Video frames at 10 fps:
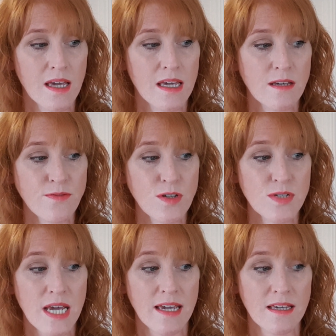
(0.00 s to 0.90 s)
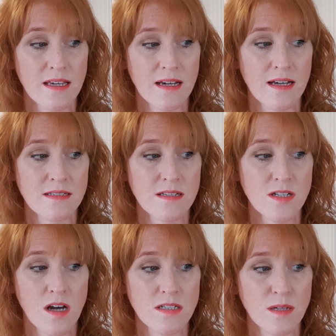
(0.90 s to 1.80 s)
If you take as a
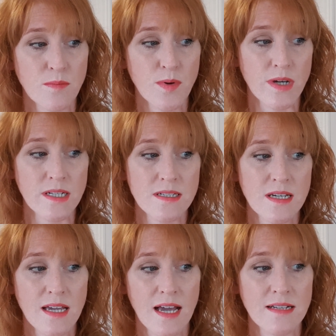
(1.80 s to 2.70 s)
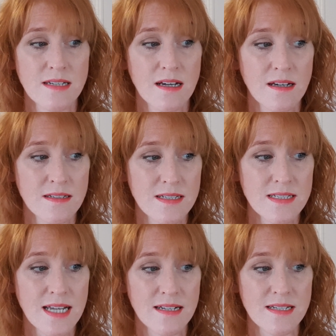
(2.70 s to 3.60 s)
starting point and
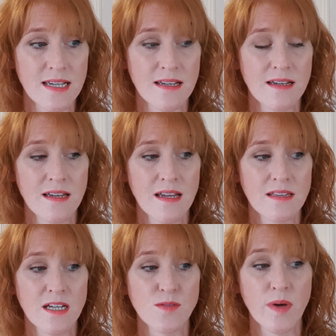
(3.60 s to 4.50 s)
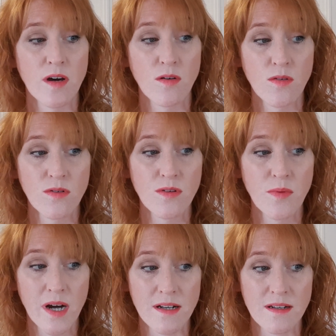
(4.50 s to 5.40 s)
understanding that we are all
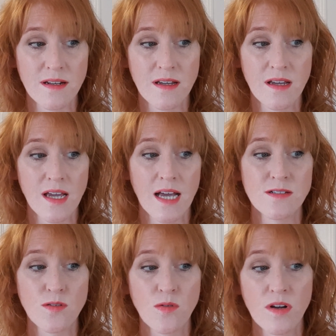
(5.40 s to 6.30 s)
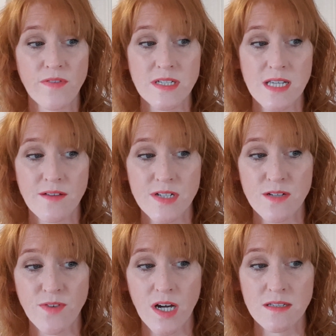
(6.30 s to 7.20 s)
one and all of us have a
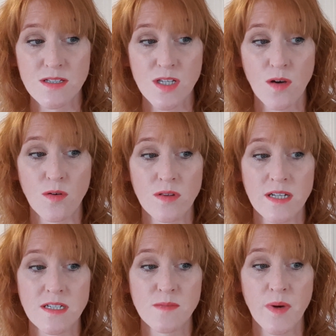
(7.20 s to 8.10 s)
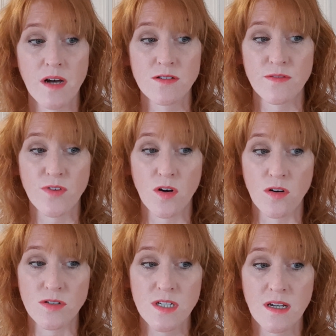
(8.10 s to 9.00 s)
divine soul that is part of
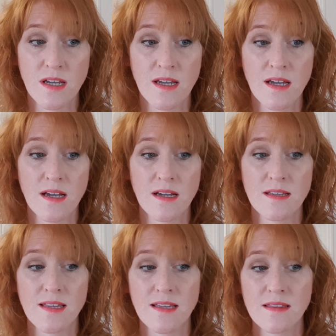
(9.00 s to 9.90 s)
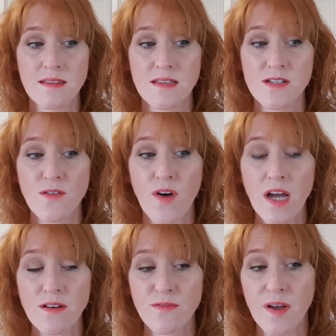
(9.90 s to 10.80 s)
God, then the
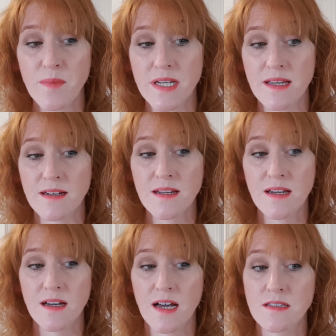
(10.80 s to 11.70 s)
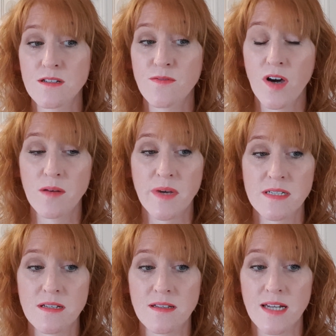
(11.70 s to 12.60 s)
divine feminine and the divine
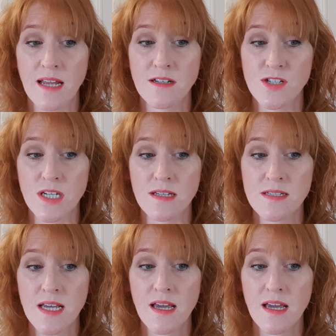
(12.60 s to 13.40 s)
masculine energies